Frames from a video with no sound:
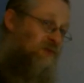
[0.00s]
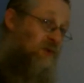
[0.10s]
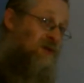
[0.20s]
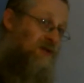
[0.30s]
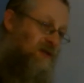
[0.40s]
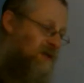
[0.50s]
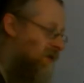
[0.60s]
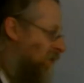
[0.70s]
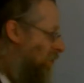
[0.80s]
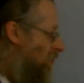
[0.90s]
26?
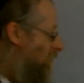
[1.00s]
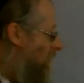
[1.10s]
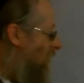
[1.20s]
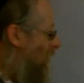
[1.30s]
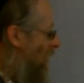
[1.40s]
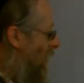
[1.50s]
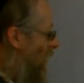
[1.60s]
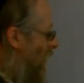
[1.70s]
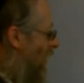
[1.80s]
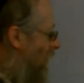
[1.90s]

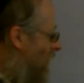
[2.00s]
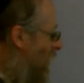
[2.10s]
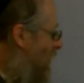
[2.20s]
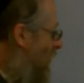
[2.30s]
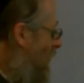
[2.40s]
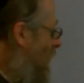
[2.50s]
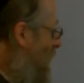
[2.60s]
And it's actually